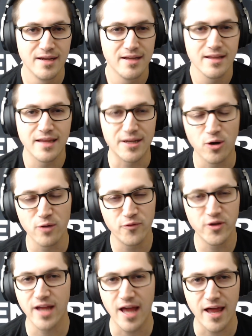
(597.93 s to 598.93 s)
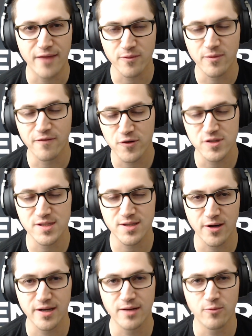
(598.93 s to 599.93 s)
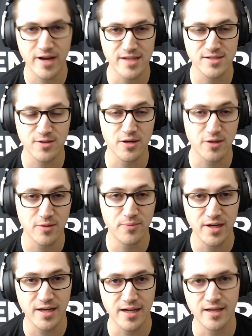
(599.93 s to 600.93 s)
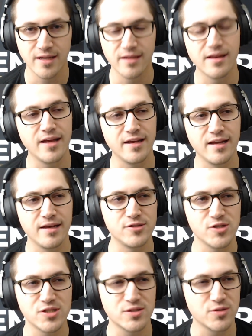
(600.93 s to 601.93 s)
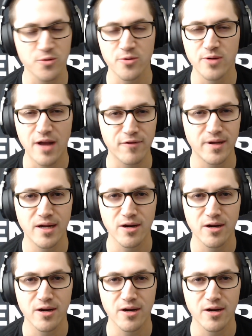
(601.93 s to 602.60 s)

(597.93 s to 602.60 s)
like, Call of Duty from the first started when I started competing in it, and then just through every year